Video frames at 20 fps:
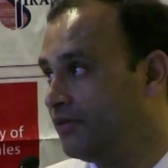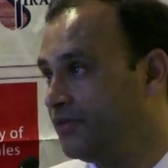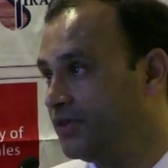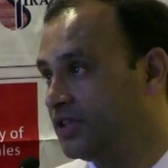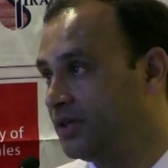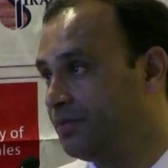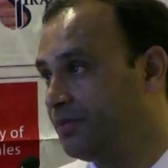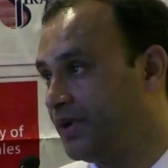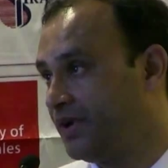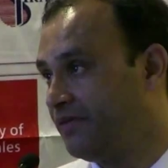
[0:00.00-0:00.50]
with
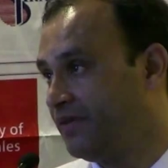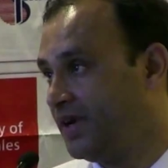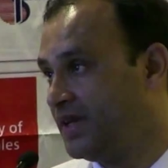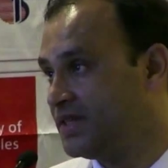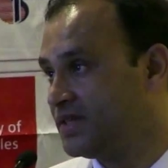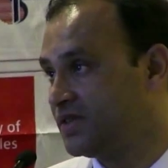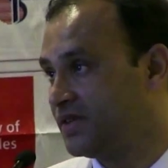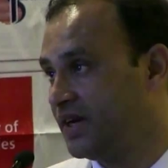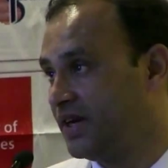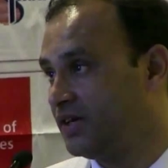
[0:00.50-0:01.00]
a
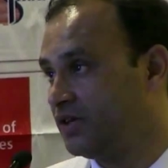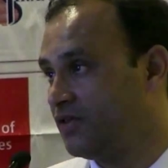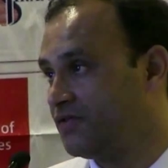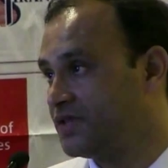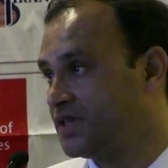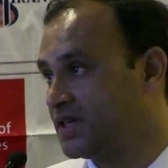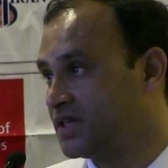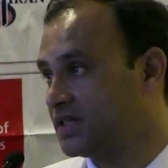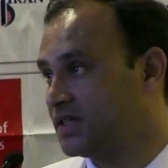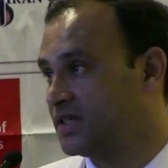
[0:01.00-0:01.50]
prevalence rate of
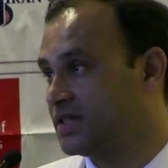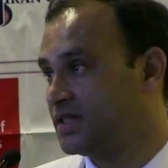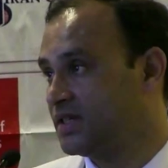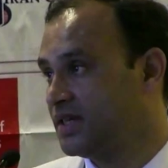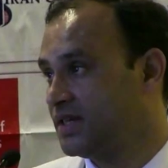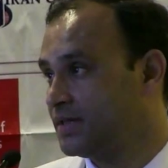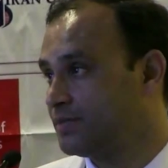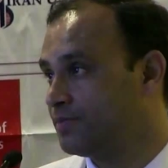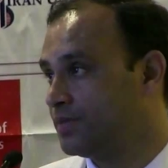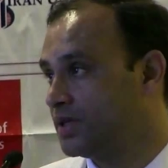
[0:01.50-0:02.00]

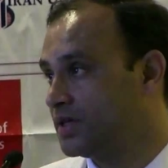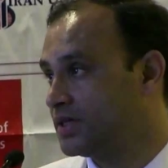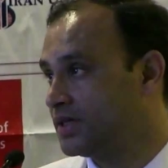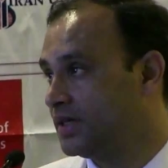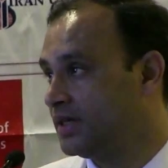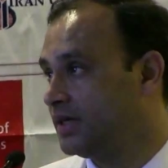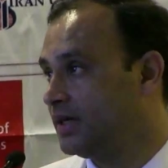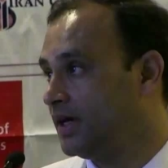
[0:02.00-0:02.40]
66%